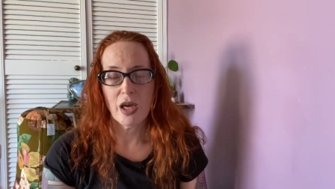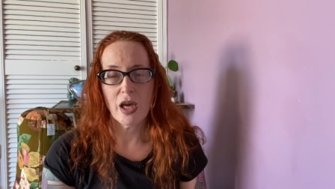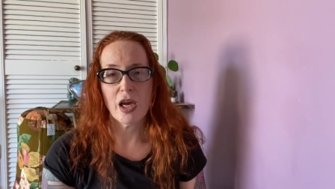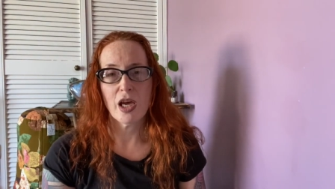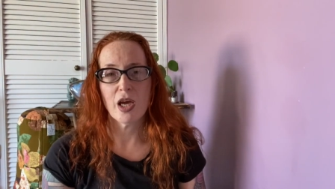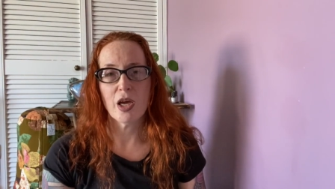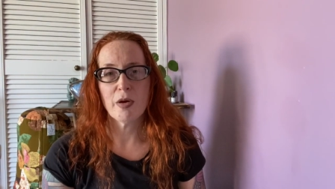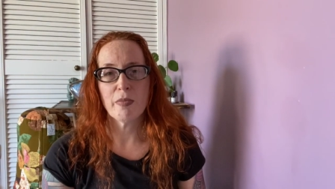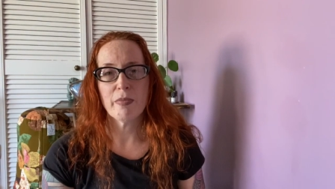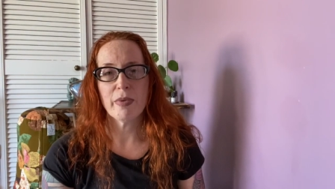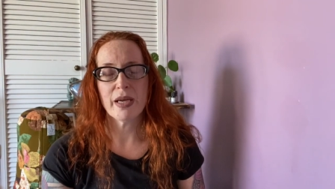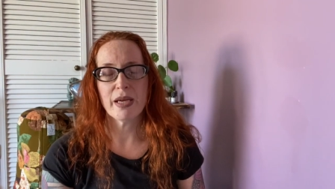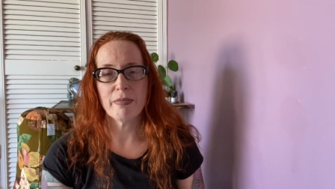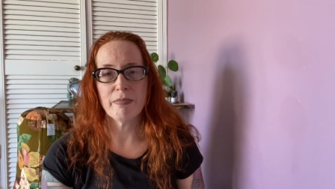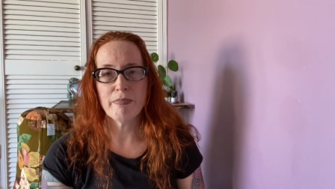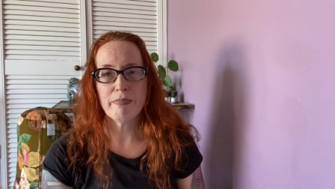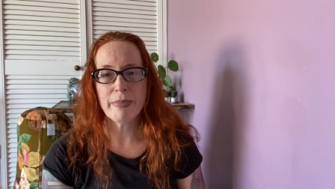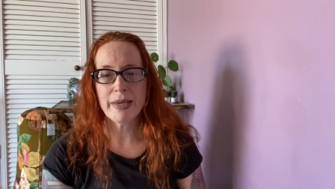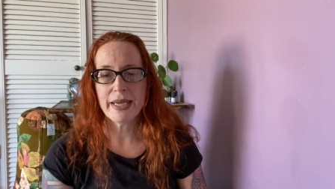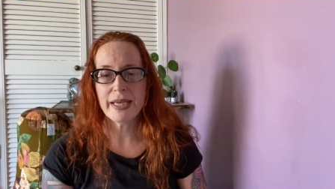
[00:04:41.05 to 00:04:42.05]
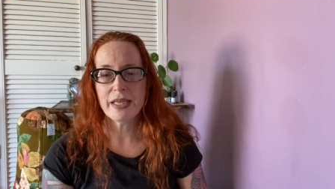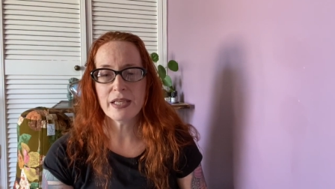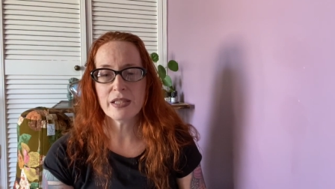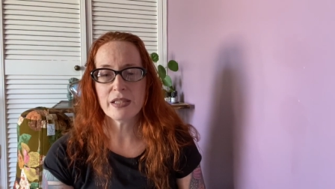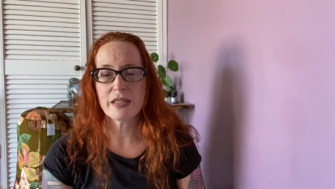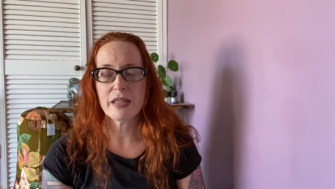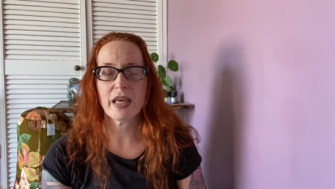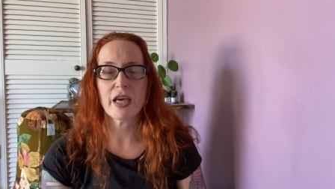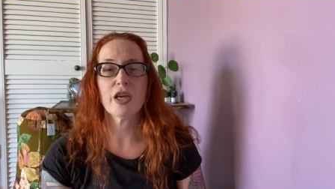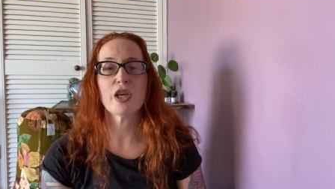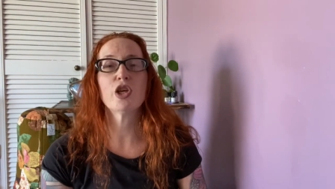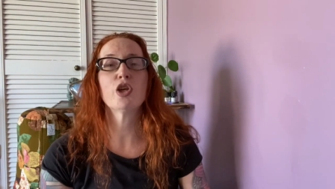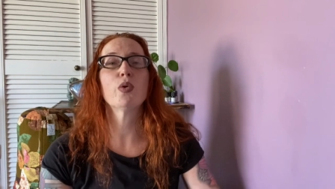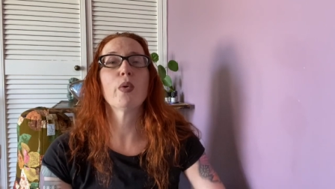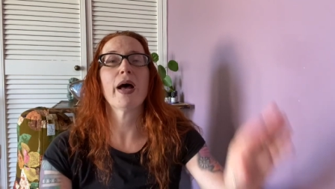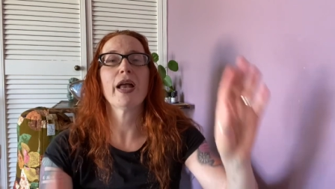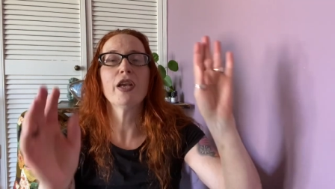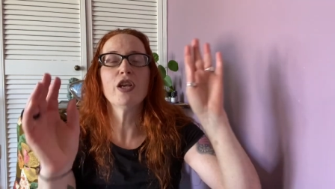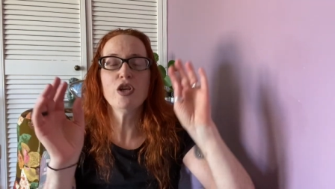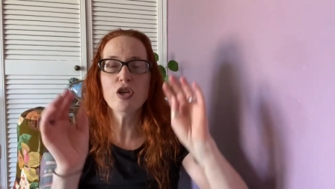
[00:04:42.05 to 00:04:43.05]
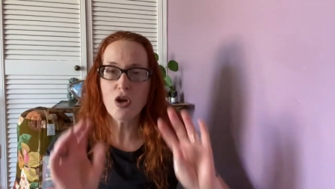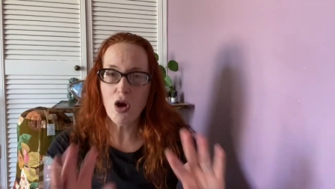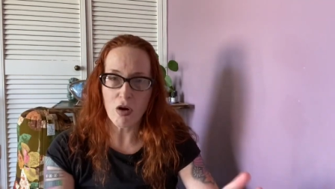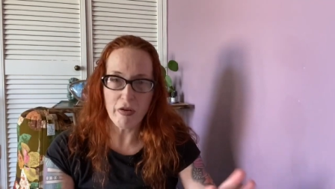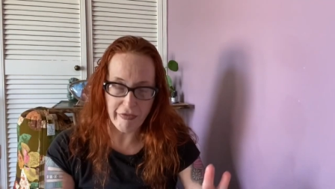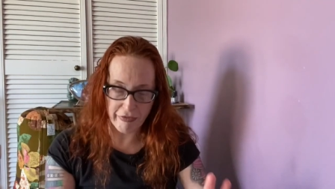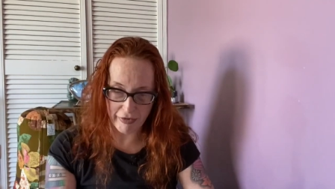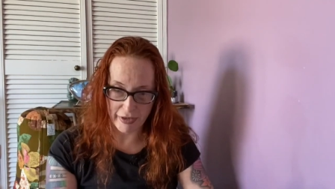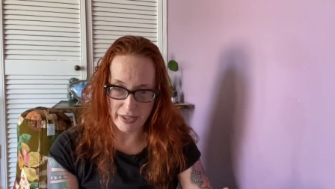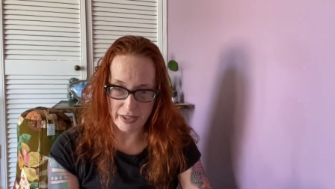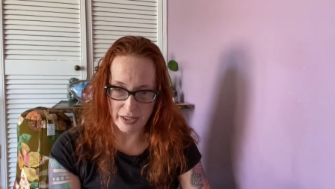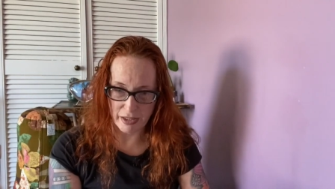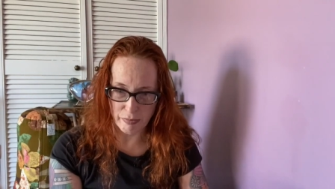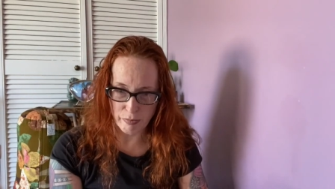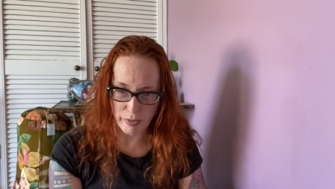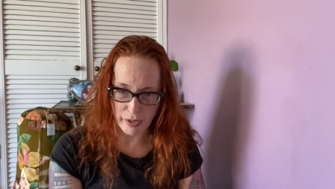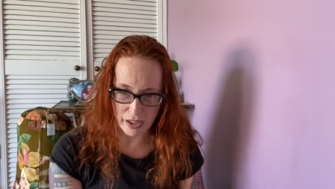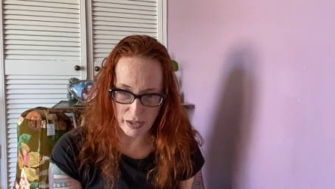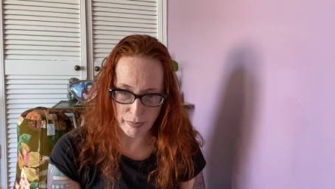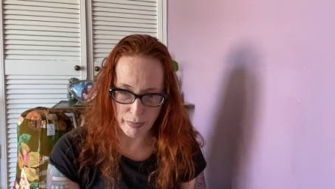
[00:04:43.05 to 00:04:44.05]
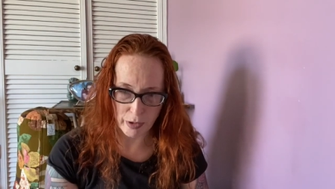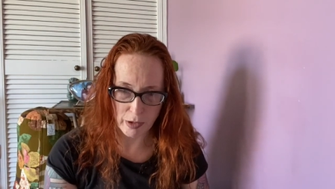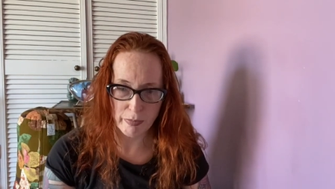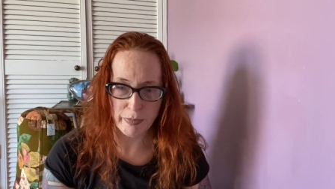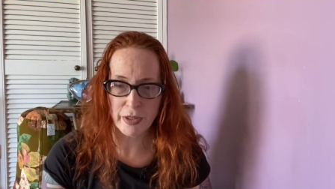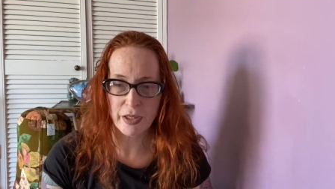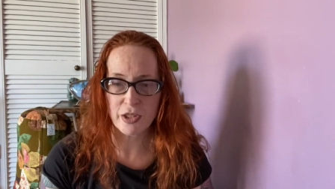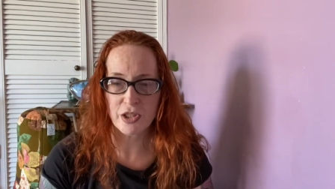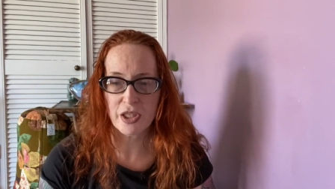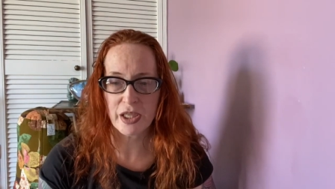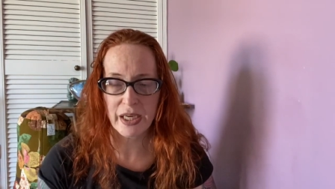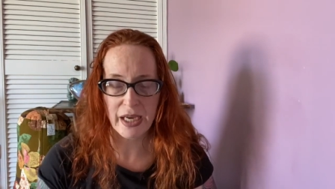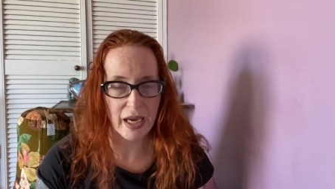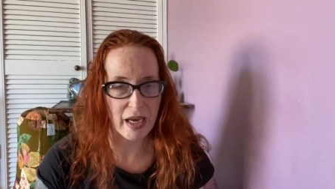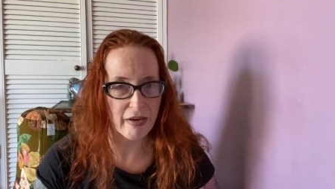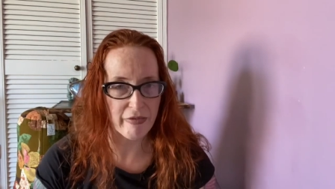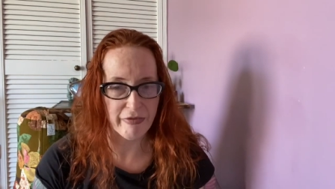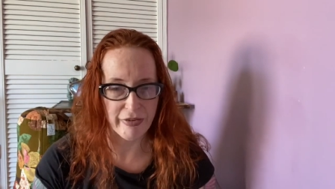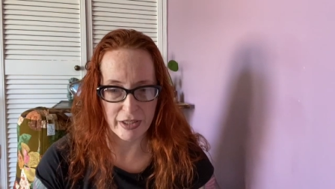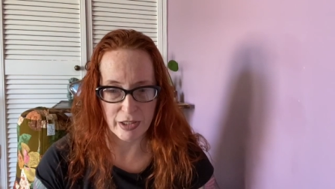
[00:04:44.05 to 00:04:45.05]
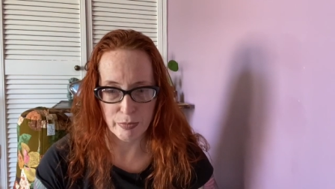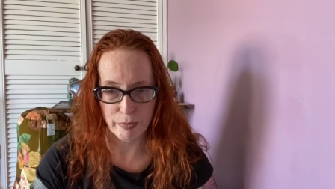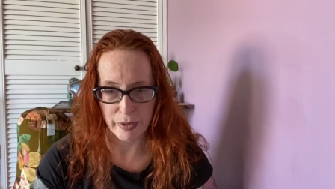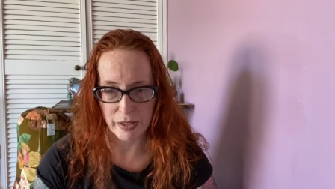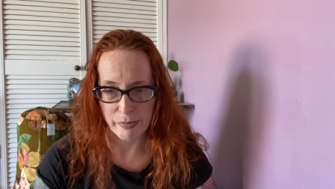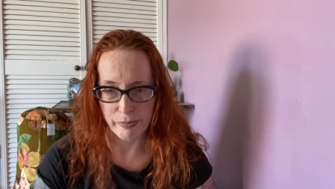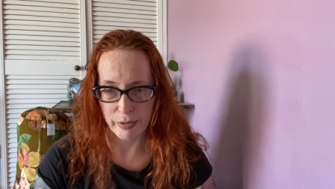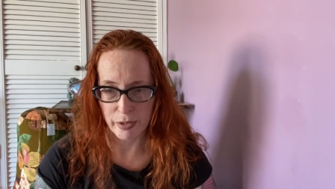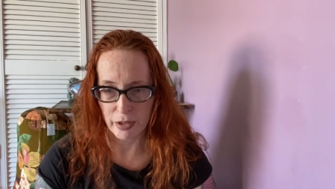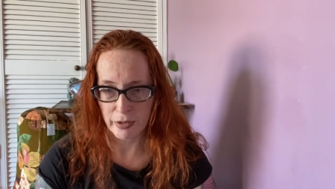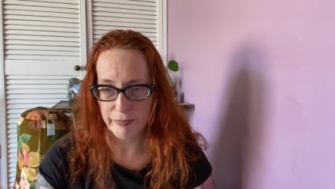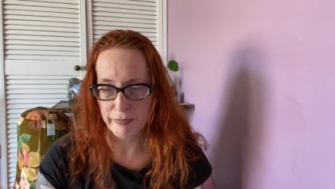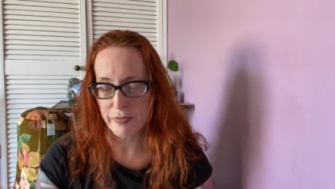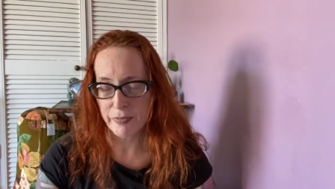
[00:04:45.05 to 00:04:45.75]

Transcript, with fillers: Um, it means that you are not fixing people because you can't fix people.